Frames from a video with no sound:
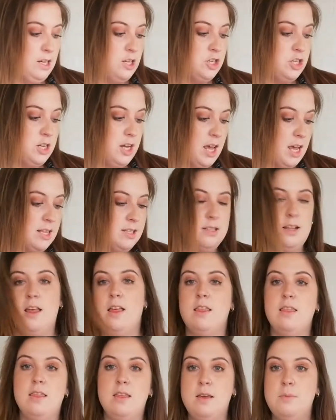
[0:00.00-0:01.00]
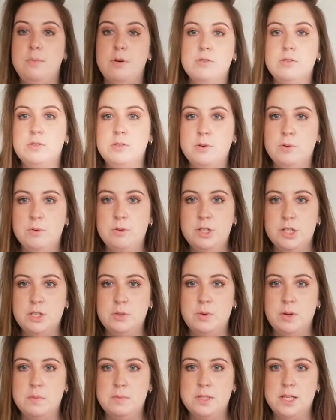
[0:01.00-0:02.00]
She has the most gorgeous
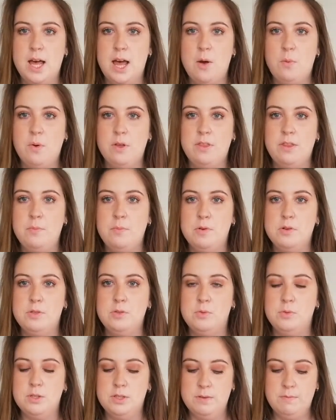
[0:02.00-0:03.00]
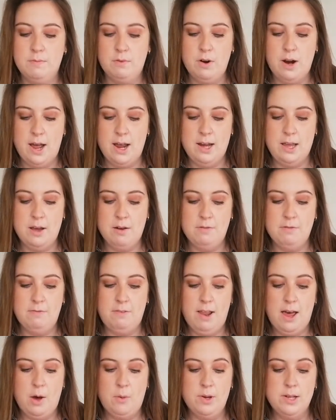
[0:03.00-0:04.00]
website with the most awesome variety of
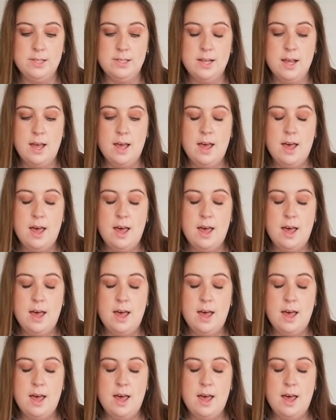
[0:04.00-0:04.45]
flowers.